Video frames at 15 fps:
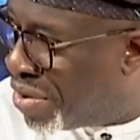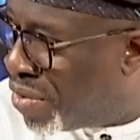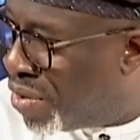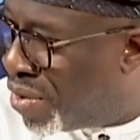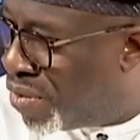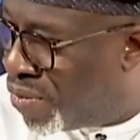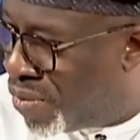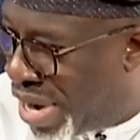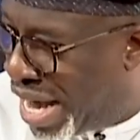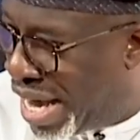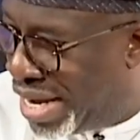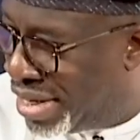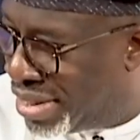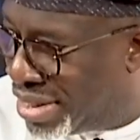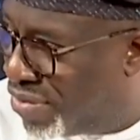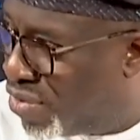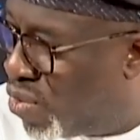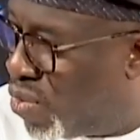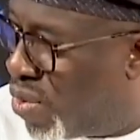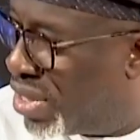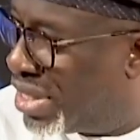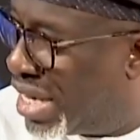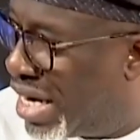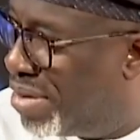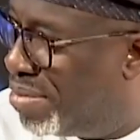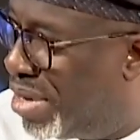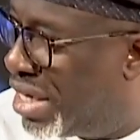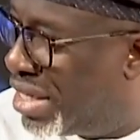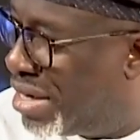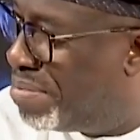where it's even worse than a
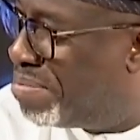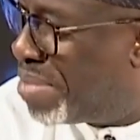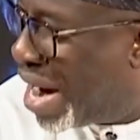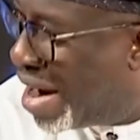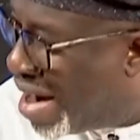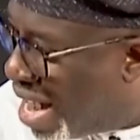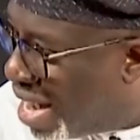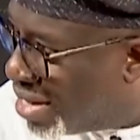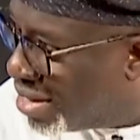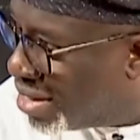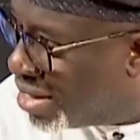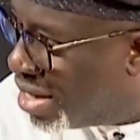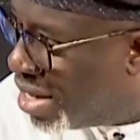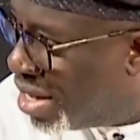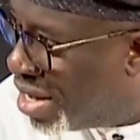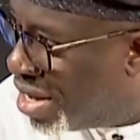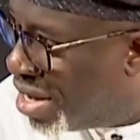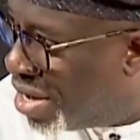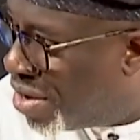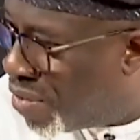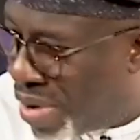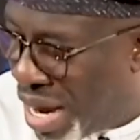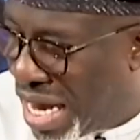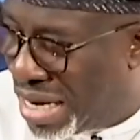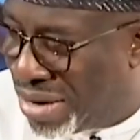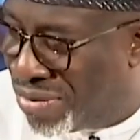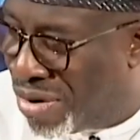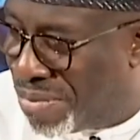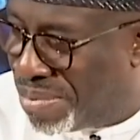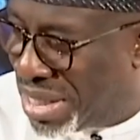military barracks, where
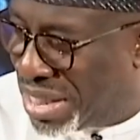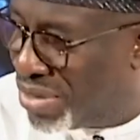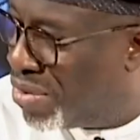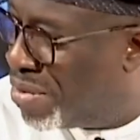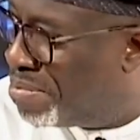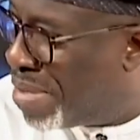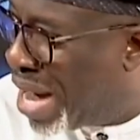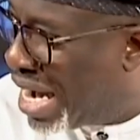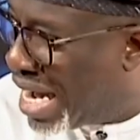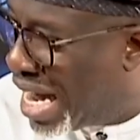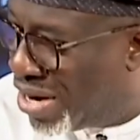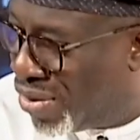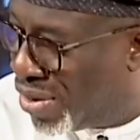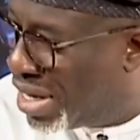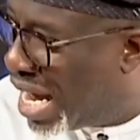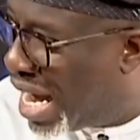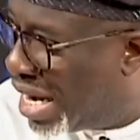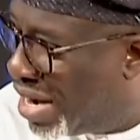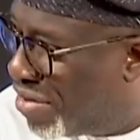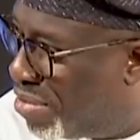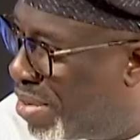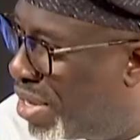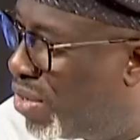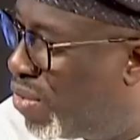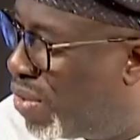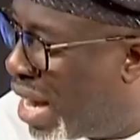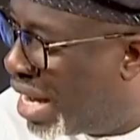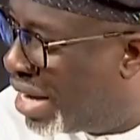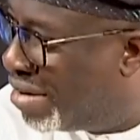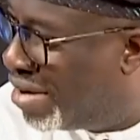one person will back another and everybody will
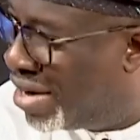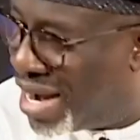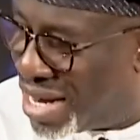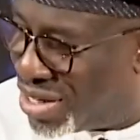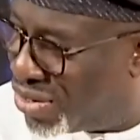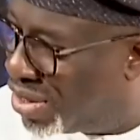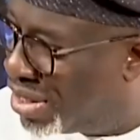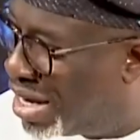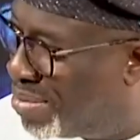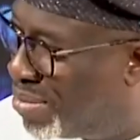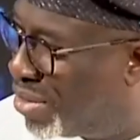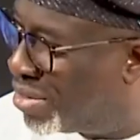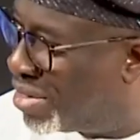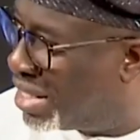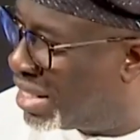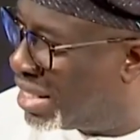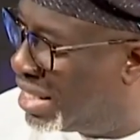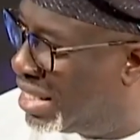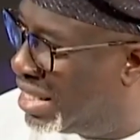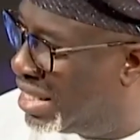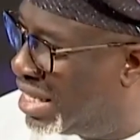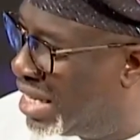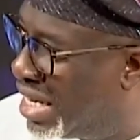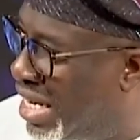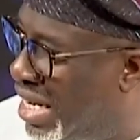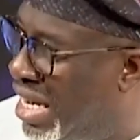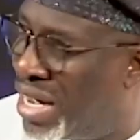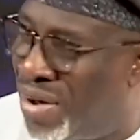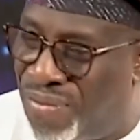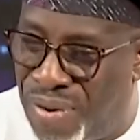agree? That's not democracy.
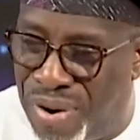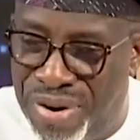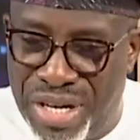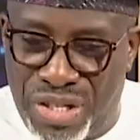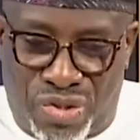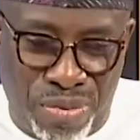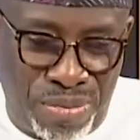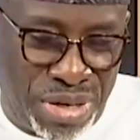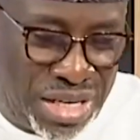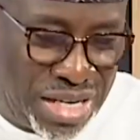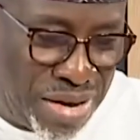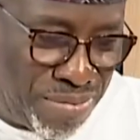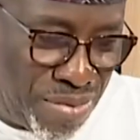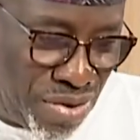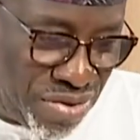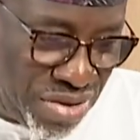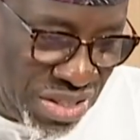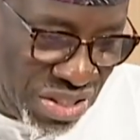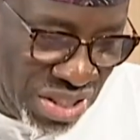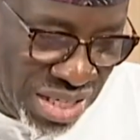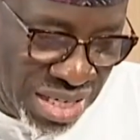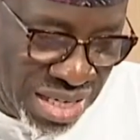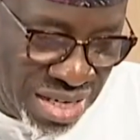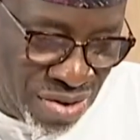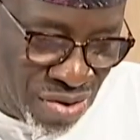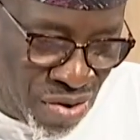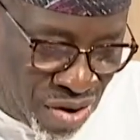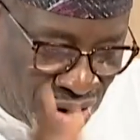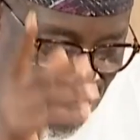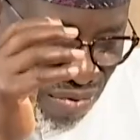For it to be democracy
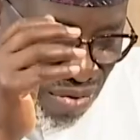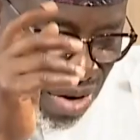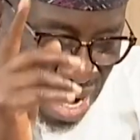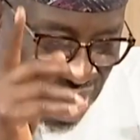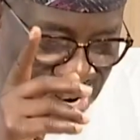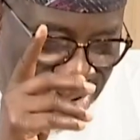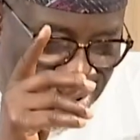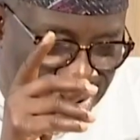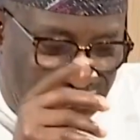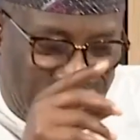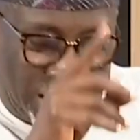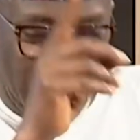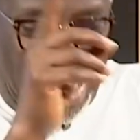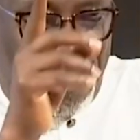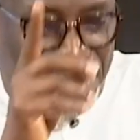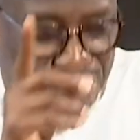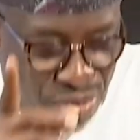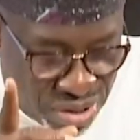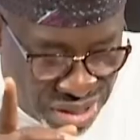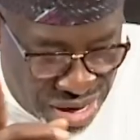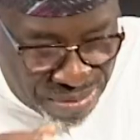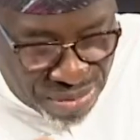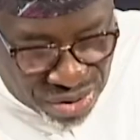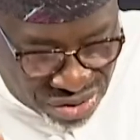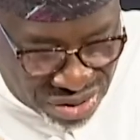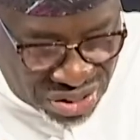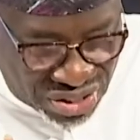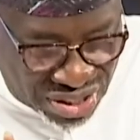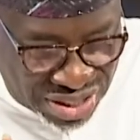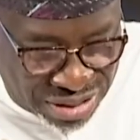or even resemble
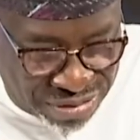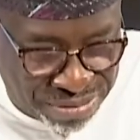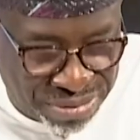democracy,